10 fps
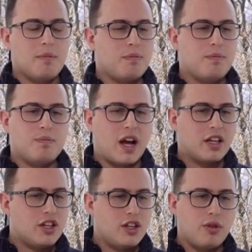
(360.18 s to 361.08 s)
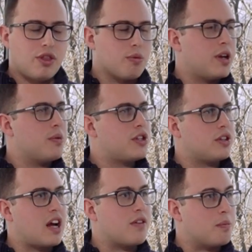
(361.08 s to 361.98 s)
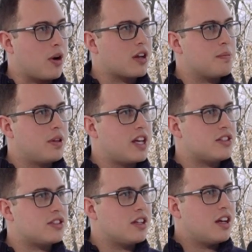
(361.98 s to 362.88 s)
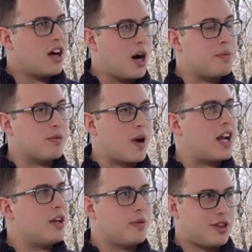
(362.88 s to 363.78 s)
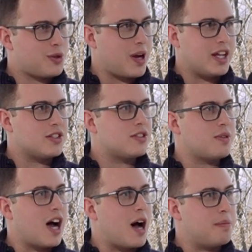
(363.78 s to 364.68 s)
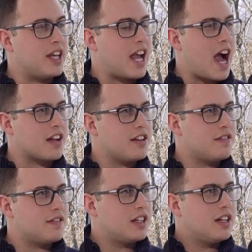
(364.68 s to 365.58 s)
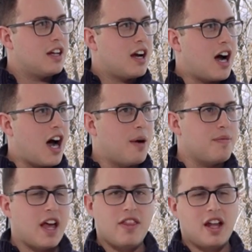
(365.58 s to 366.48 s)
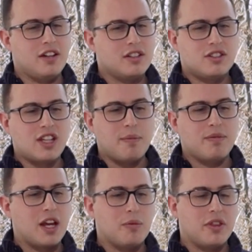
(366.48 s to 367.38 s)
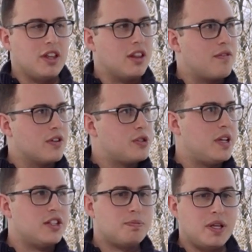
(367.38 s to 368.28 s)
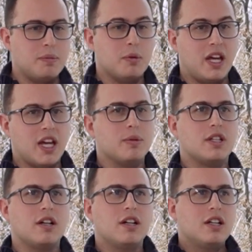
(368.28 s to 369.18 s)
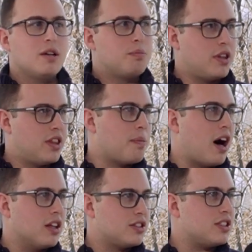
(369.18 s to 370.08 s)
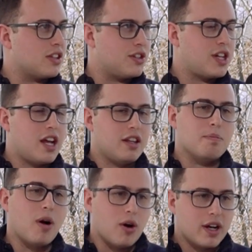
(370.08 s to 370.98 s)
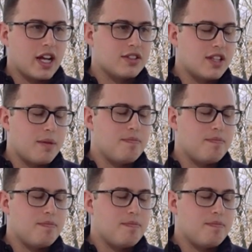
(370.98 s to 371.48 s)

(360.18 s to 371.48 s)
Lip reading: Q3, we should have our marketplace up and ready with trades being active. And then same thing with the leverage piece, people being able to put their policies on chain and then borrow against them.